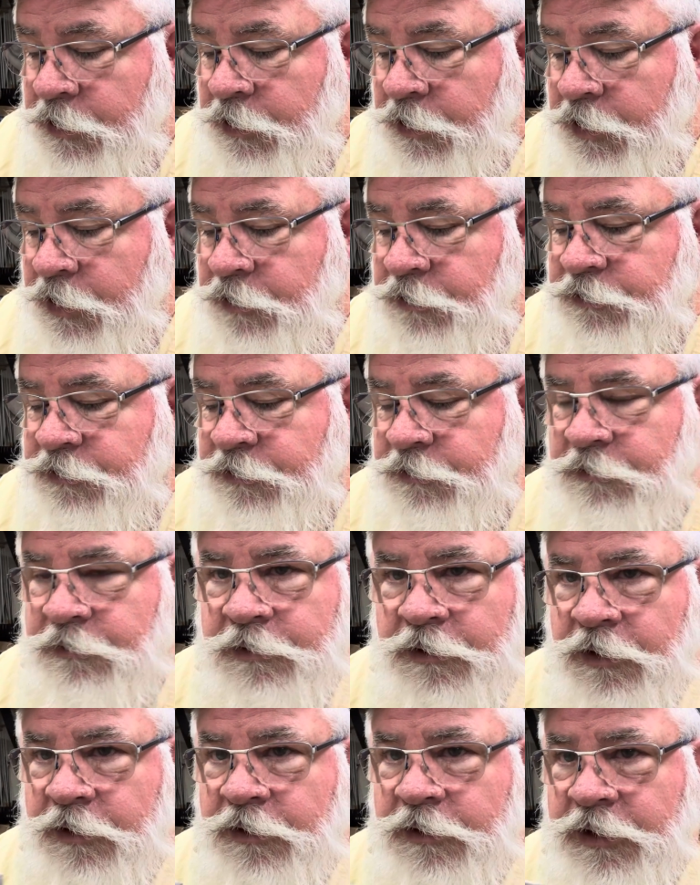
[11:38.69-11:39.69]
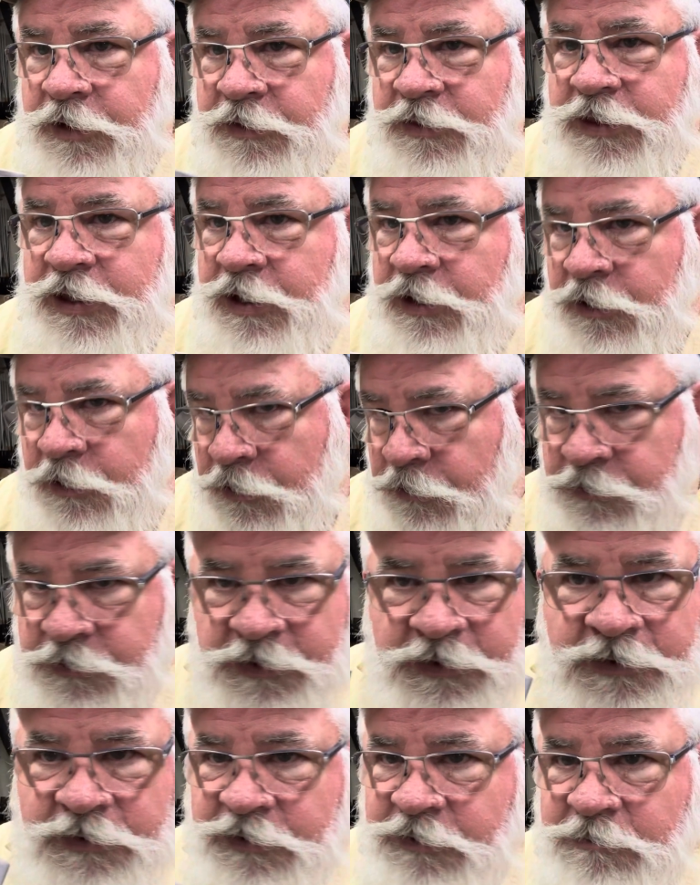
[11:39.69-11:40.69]
There's the
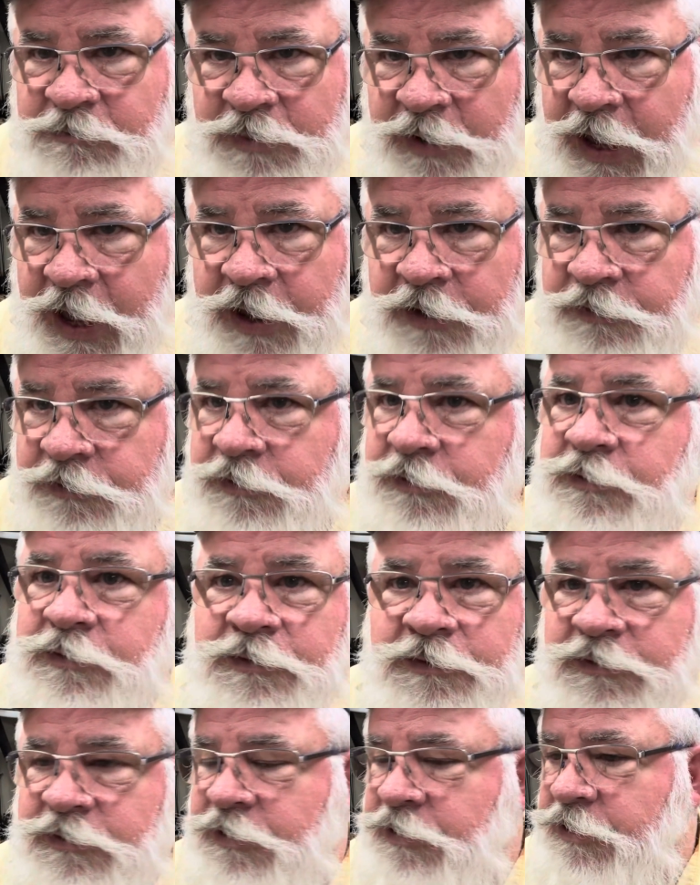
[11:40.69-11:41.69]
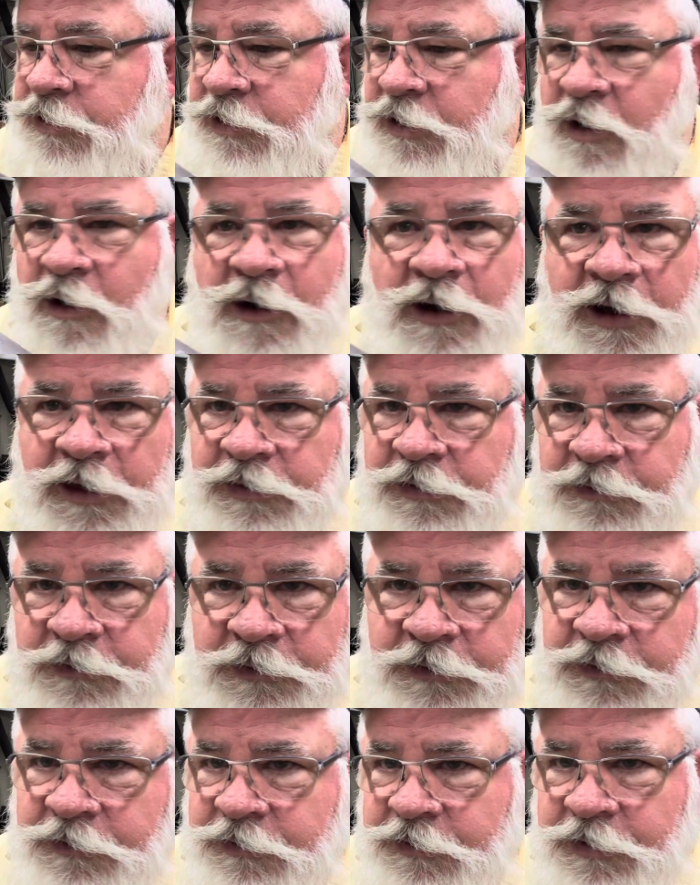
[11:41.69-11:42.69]
theologians and pastors and the
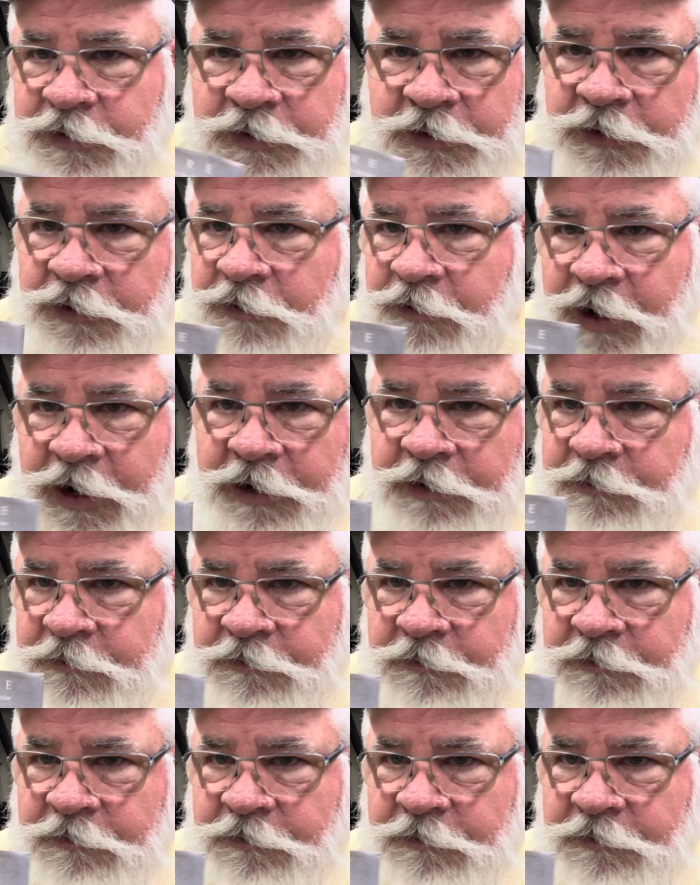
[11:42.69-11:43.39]
authors and the great